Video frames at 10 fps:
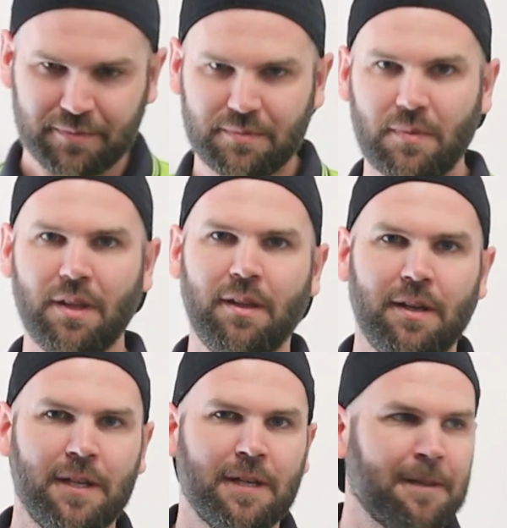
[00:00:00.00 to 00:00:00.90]
Not that I don't
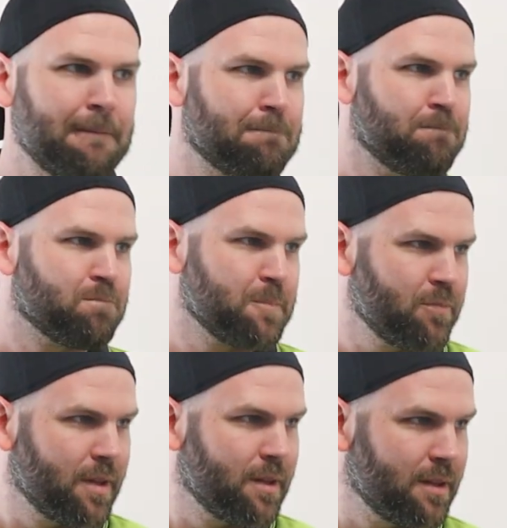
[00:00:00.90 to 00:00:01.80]
have any full
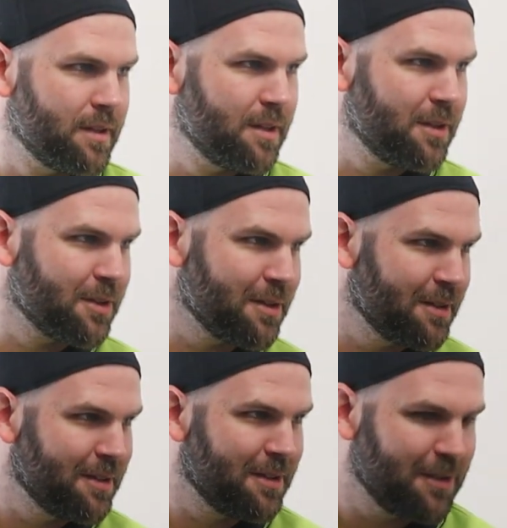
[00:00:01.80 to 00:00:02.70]
confidence in you, but...